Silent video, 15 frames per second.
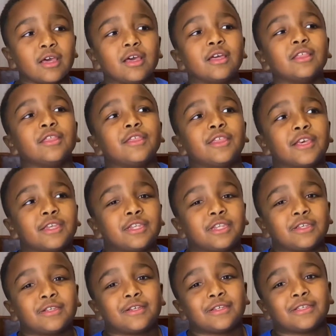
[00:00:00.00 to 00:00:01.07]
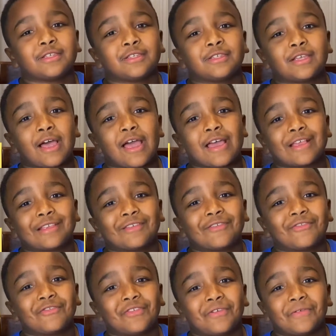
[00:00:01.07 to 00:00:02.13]
This is just a science
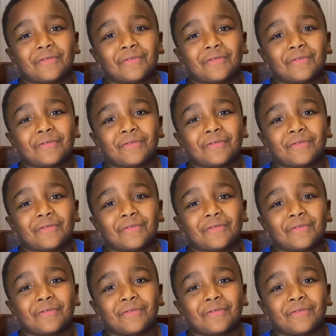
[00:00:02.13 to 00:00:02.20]
review.